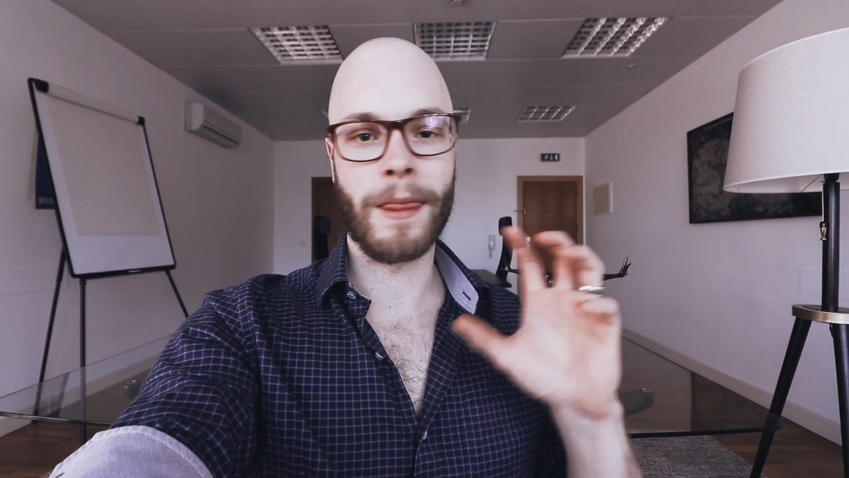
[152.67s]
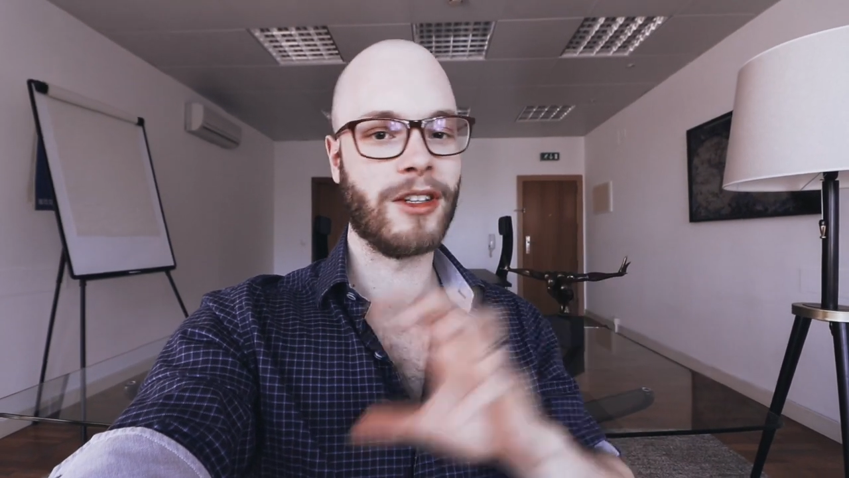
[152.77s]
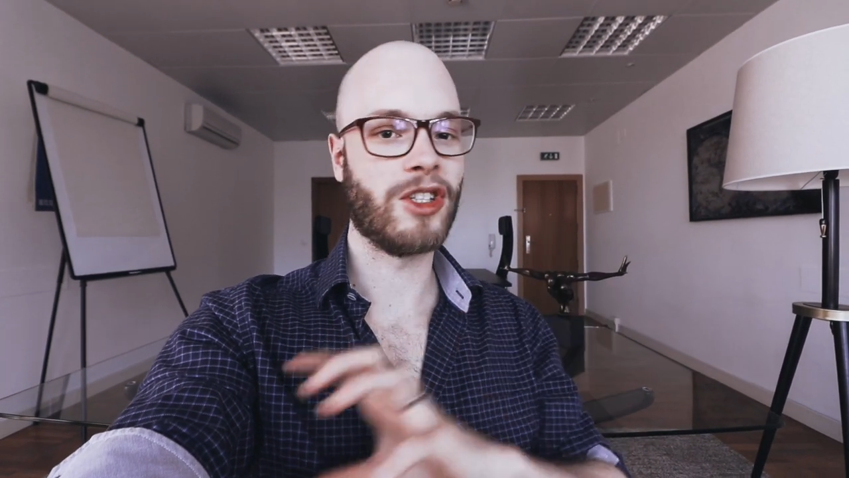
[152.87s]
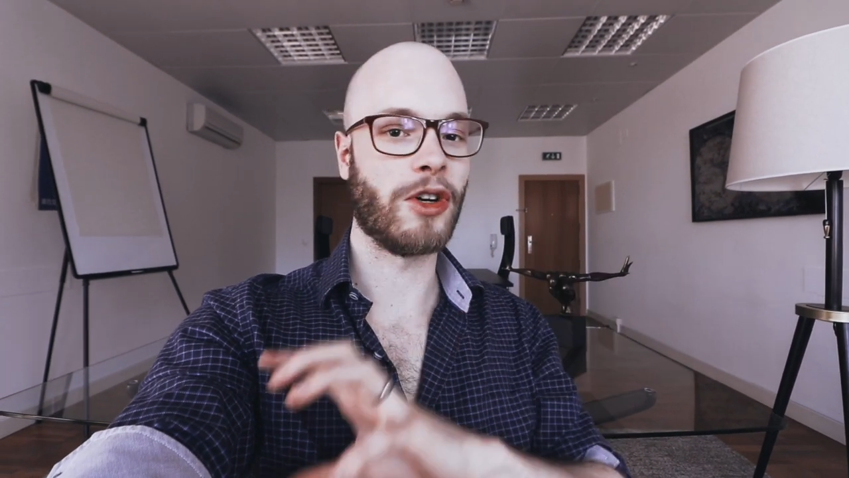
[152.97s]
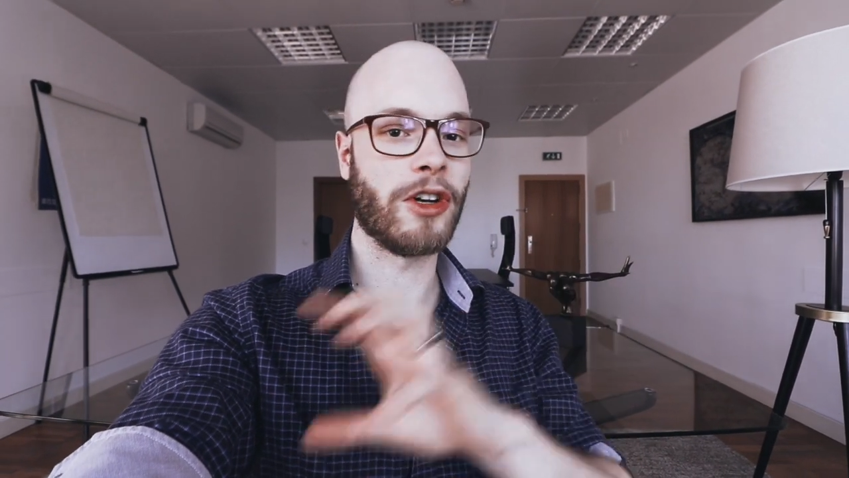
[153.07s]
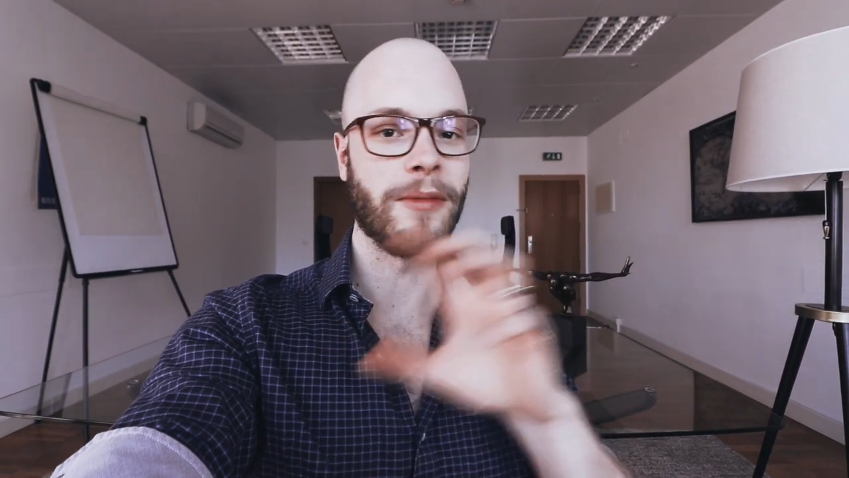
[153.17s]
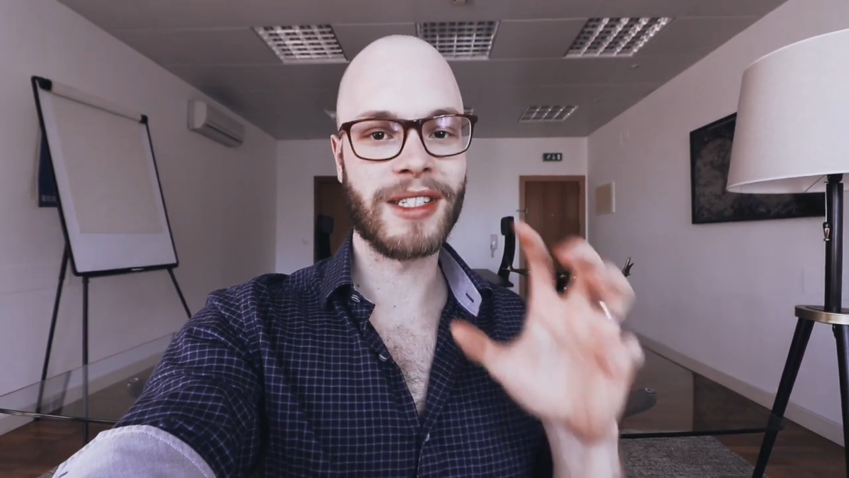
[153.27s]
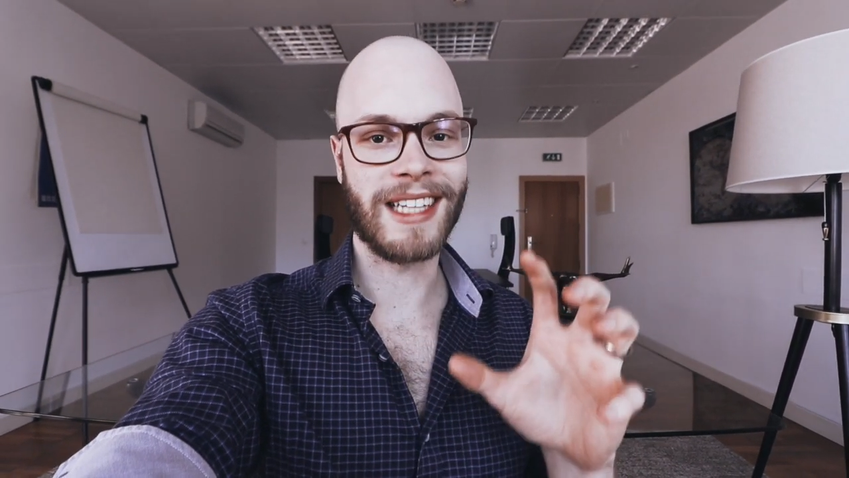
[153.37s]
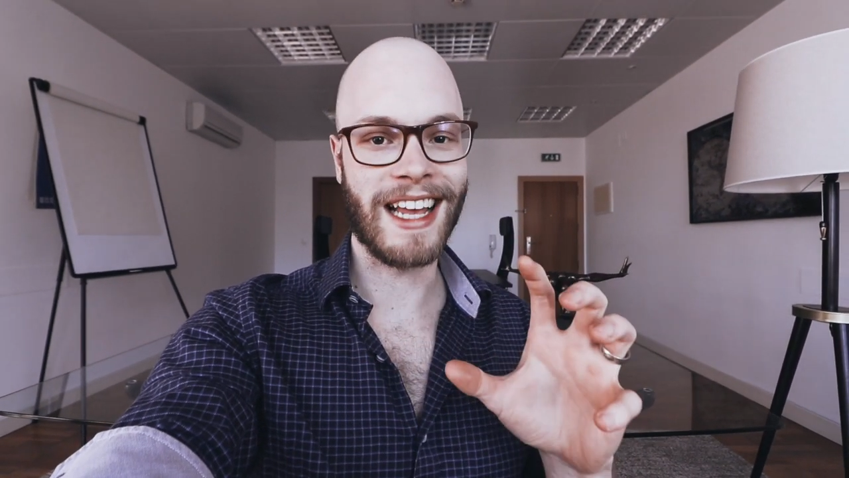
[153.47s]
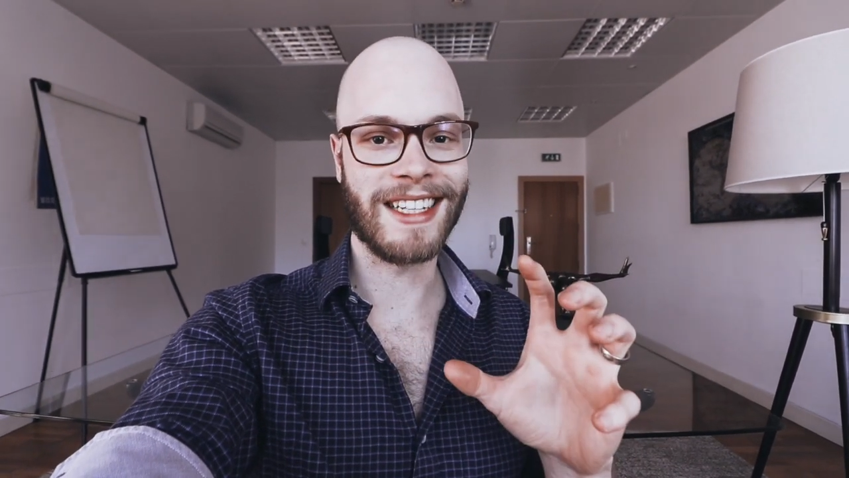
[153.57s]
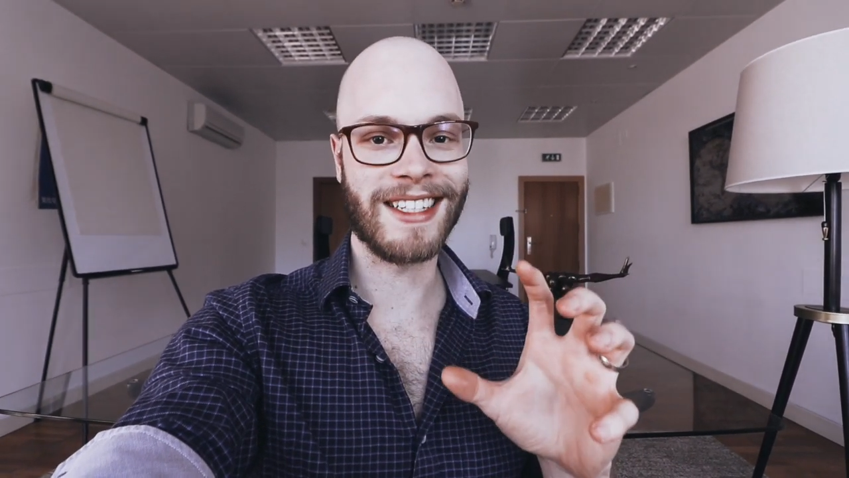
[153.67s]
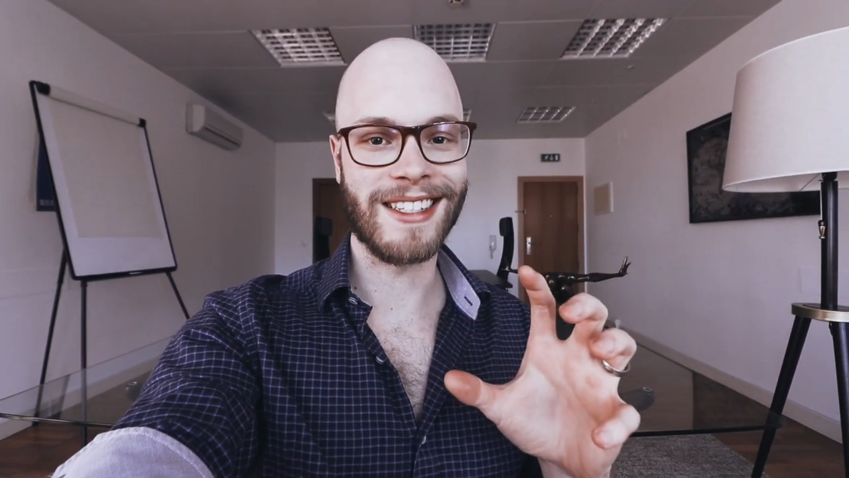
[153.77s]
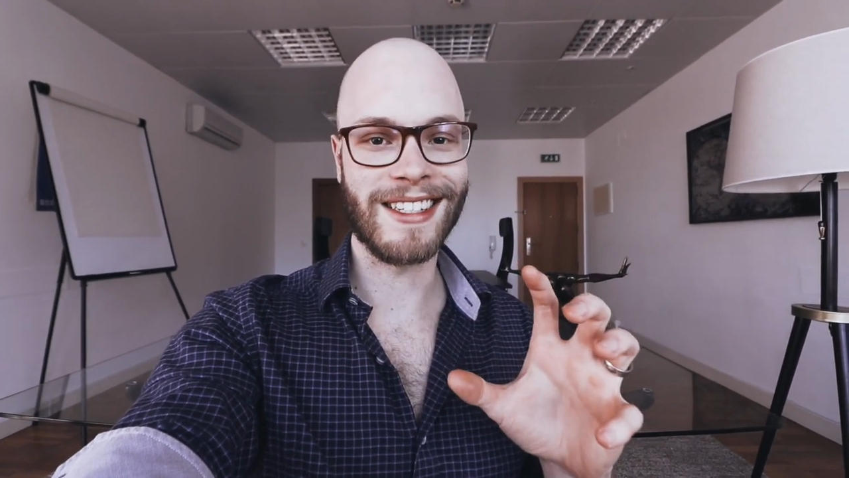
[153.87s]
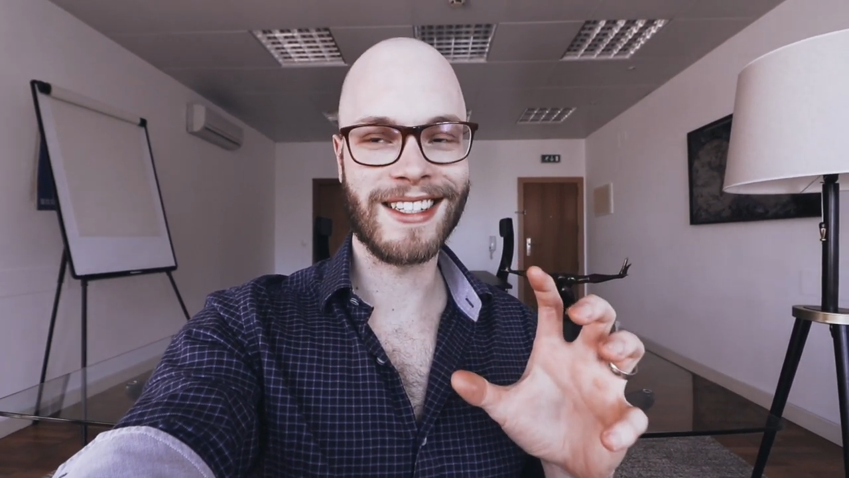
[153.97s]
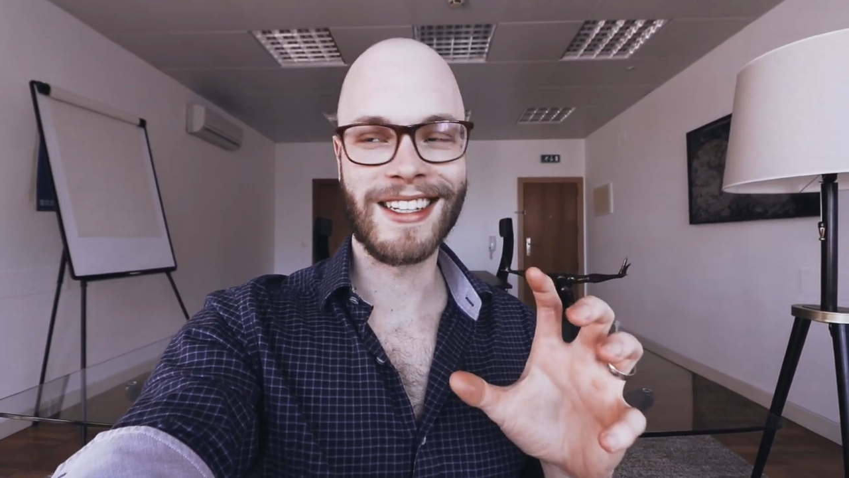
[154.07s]

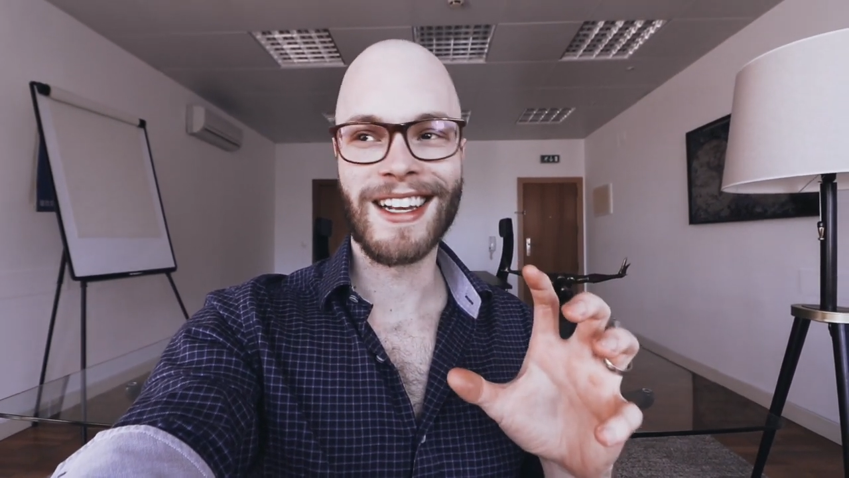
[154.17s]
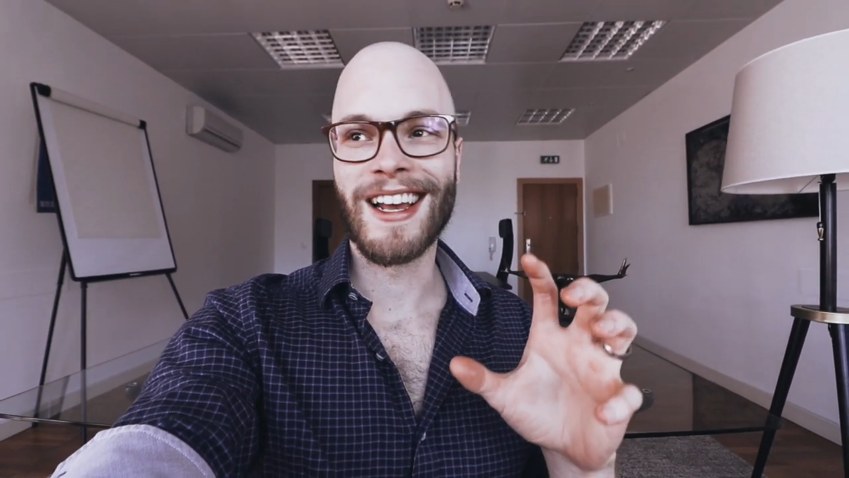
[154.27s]
circumstances,